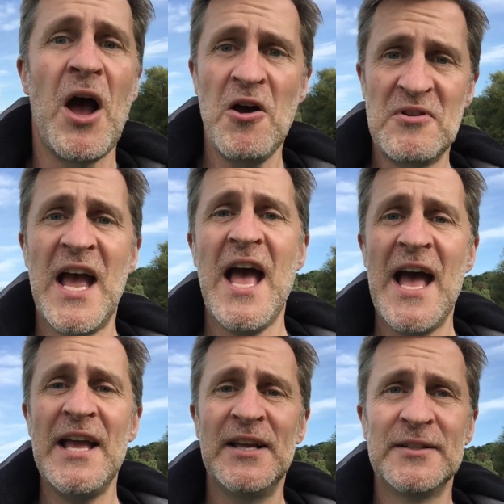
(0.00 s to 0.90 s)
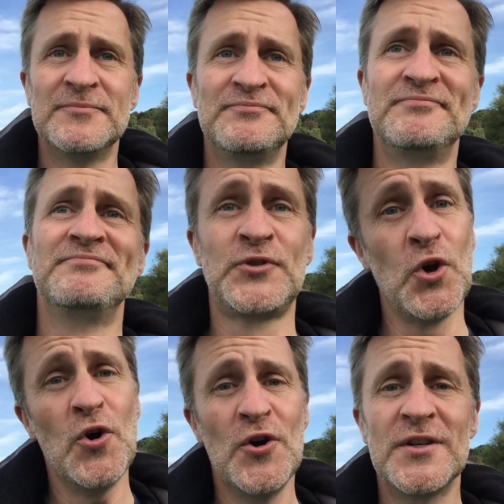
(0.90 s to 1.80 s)
okay,
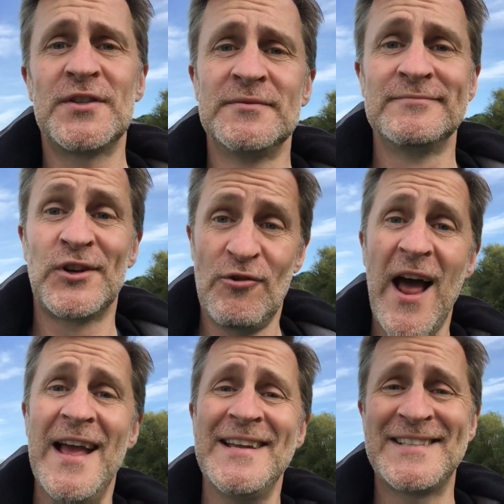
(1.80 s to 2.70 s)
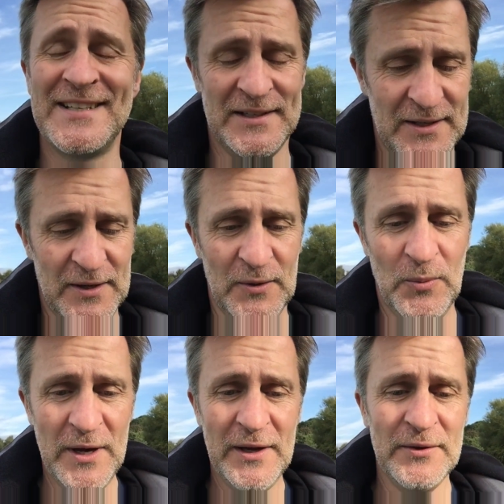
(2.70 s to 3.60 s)
good, great
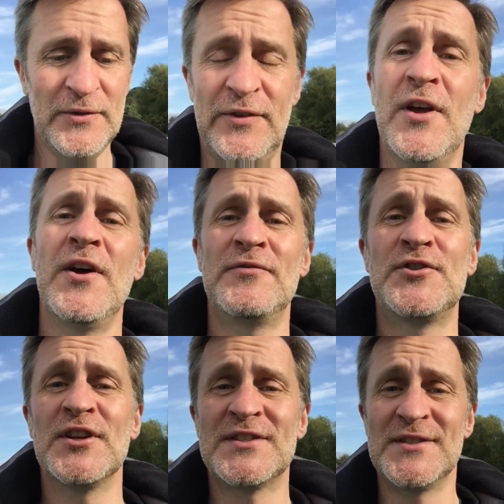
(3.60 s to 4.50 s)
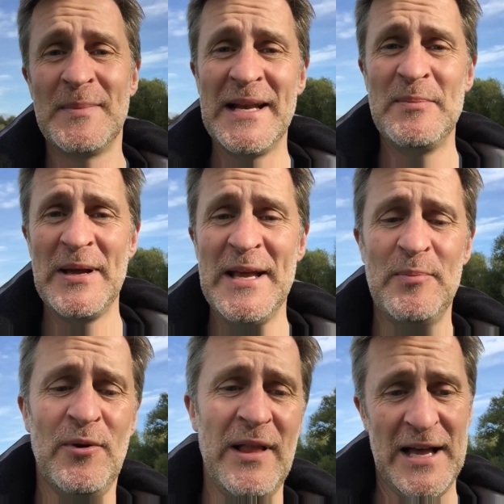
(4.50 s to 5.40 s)
will serve just as many
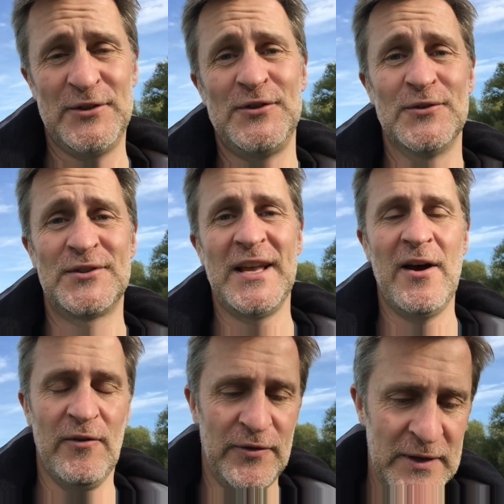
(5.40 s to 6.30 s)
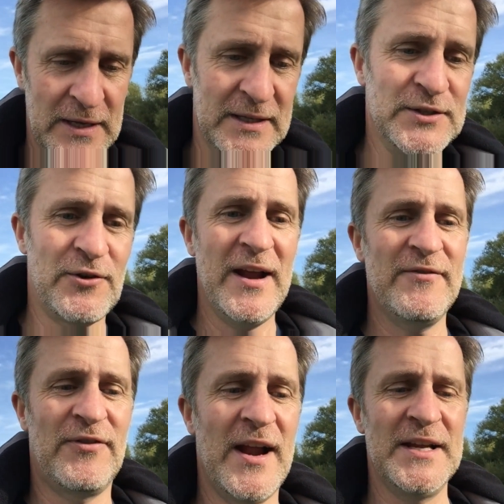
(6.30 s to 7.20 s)
people as yourself? It's a
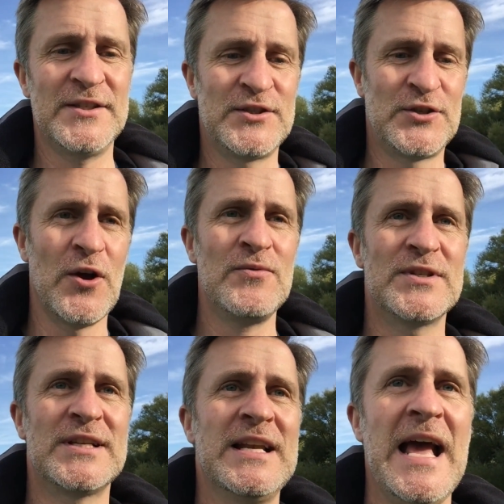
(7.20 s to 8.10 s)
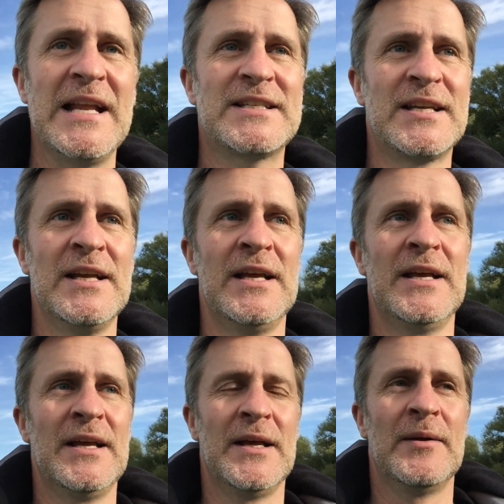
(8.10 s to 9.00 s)
great phrase. Don't let
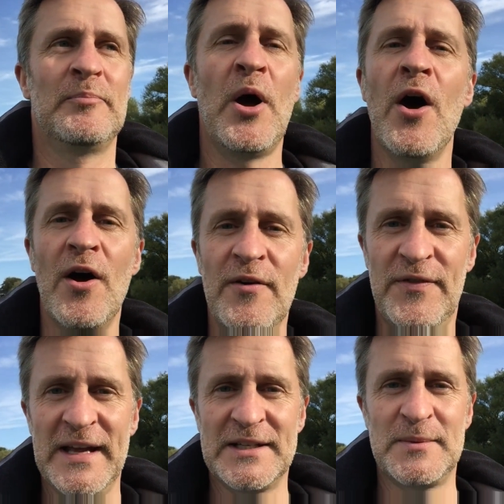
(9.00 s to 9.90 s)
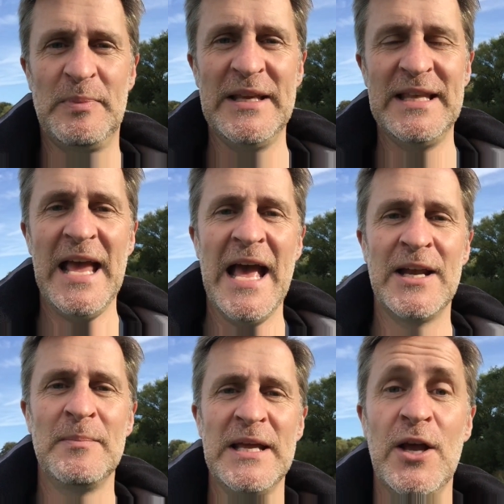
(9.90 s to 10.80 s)
perfect be the
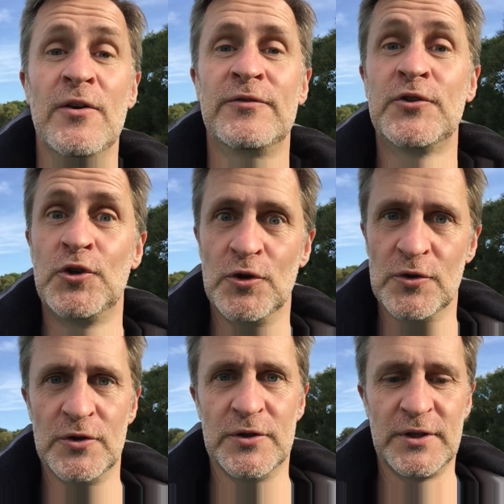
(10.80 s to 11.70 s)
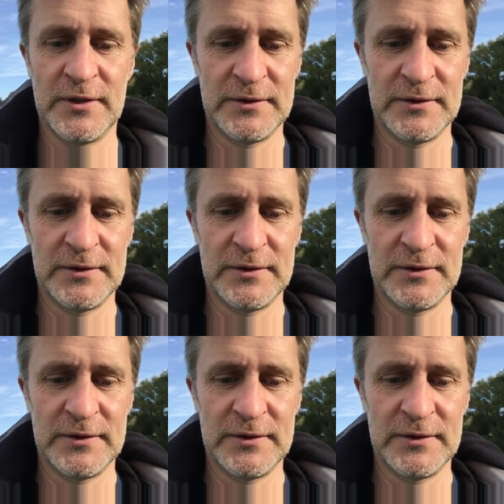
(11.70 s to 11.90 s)
enemy of good.